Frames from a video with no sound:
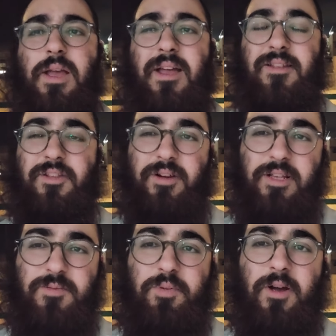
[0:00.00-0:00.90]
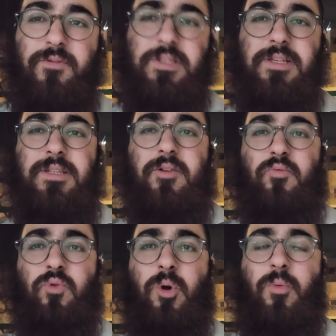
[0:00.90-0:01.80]
And there is prophecies that
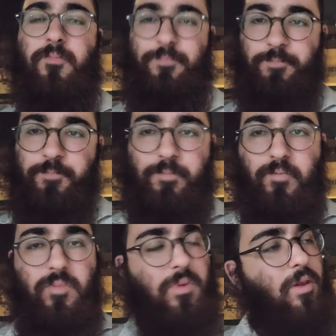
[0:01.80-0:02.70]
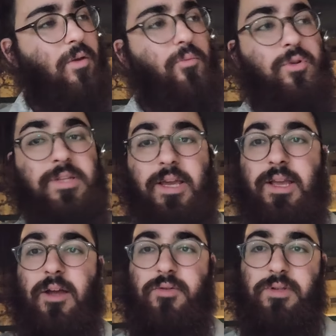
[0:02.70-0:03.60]
Rome will take
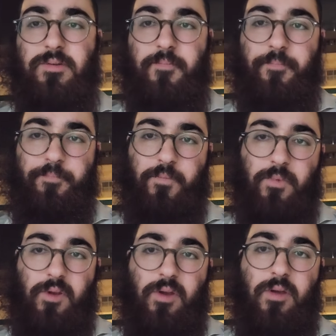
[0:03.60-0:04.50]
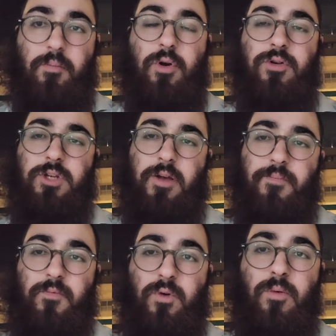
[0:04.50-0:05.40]
out Persia.
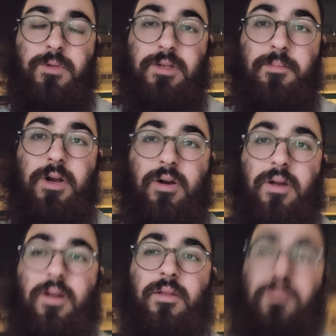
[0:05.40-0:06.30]
Rome is America.